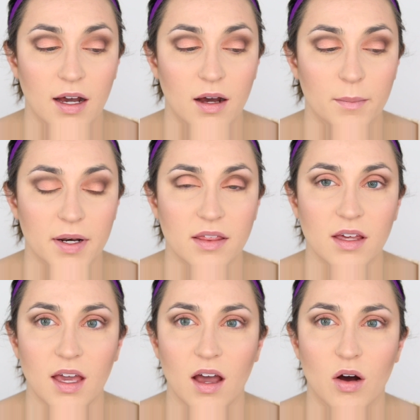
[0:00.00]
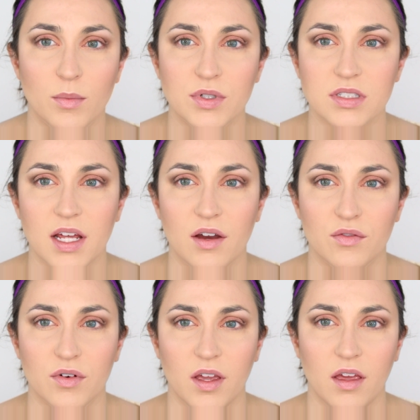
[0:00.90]
But I think almost
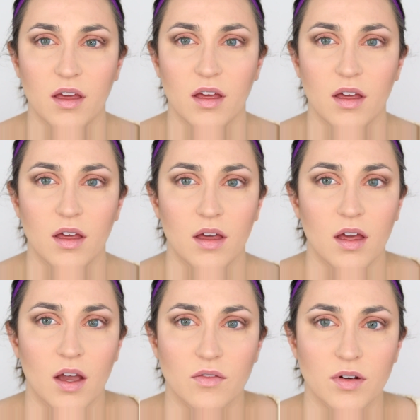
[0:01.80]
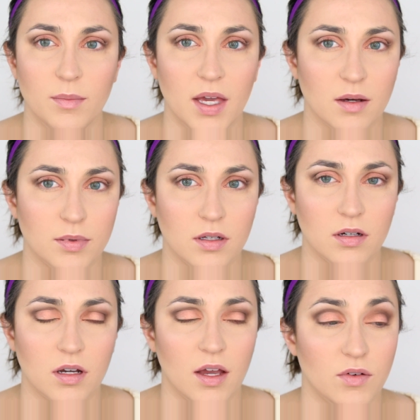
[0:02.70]
every makeup
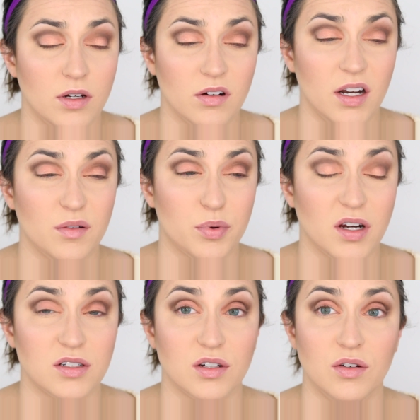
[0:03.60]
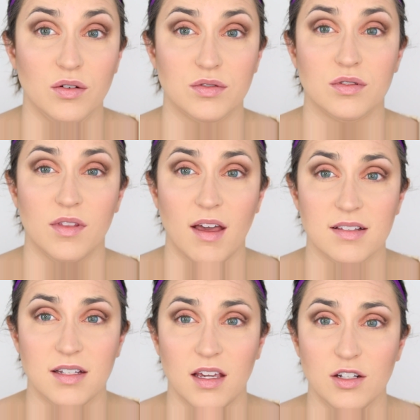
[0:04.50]
look, every creative project goes through
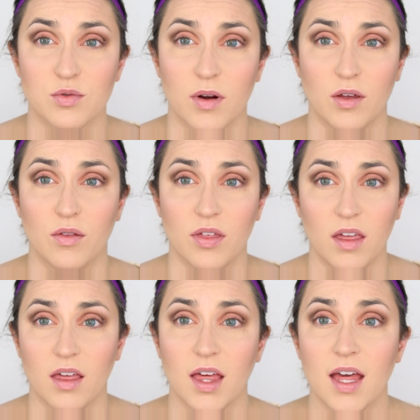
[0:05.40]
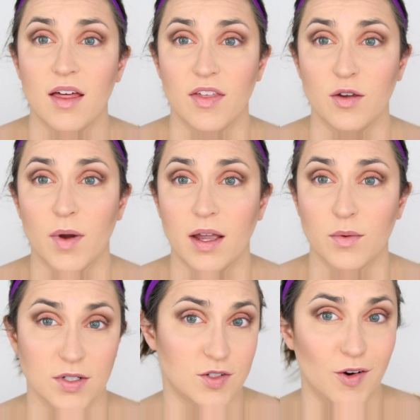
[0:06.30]
that stage where you think that you might
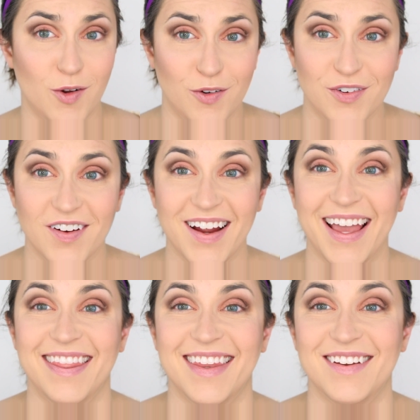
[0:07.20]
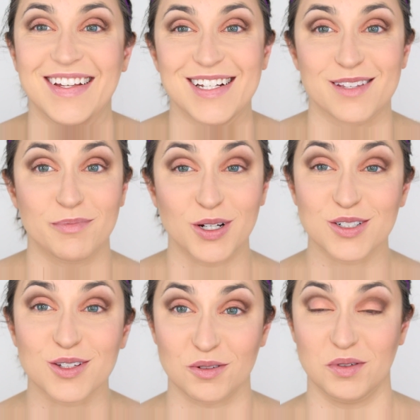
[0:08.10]
want to start over, and then if you just
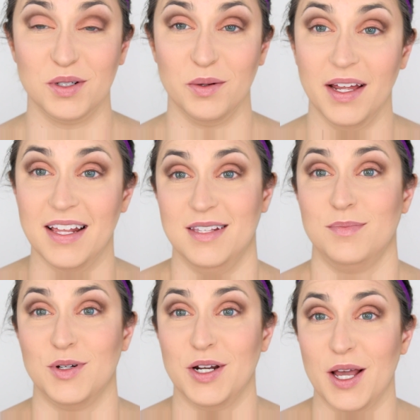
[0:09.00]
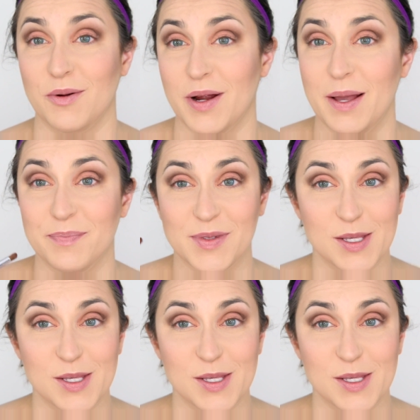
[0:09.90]
push through, it ends up turning out right.